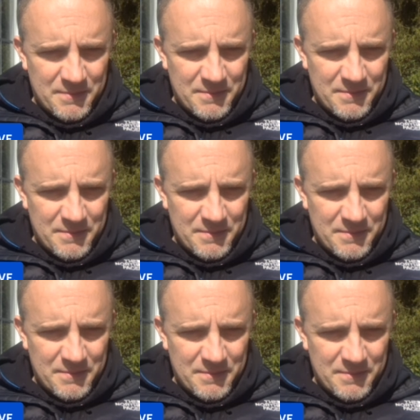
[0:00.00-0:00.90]
dang,
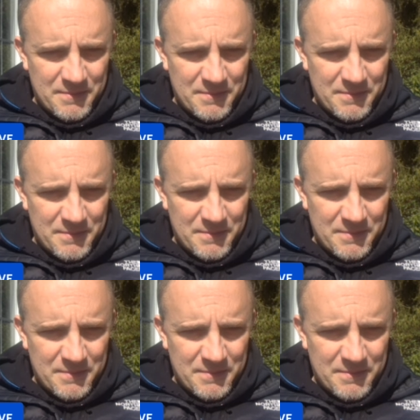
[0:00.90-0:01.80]
I didn't even
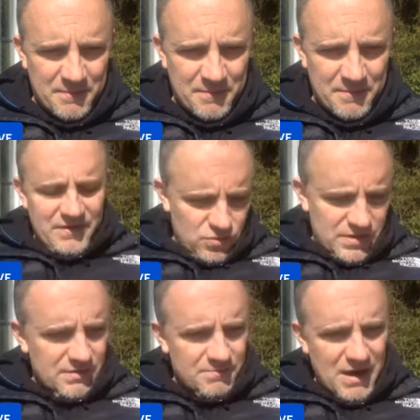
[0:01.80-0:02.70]
include
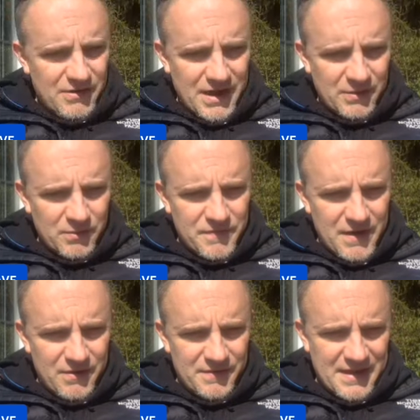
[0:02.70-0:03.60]
Mariano
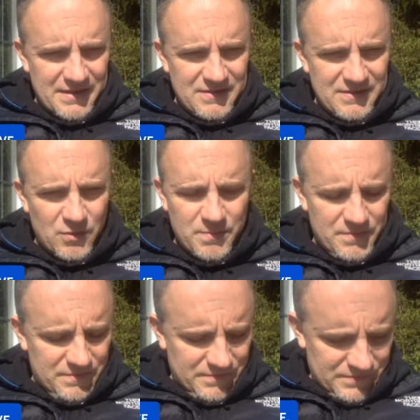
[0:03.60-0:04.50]
Rivera in that either.
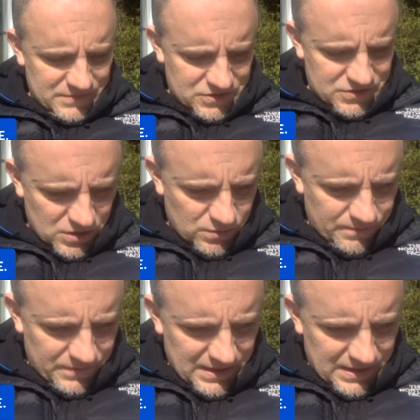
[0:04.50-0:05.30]
So